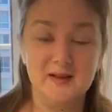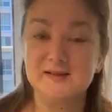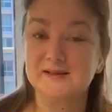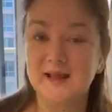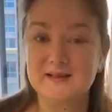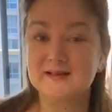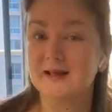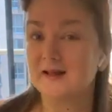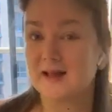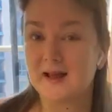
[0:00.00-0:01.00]
And it's
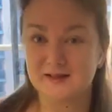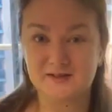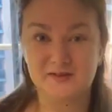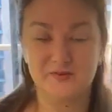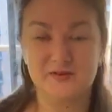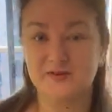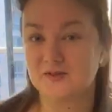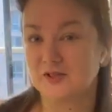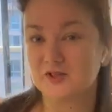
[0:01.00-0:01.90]
less than the access fee.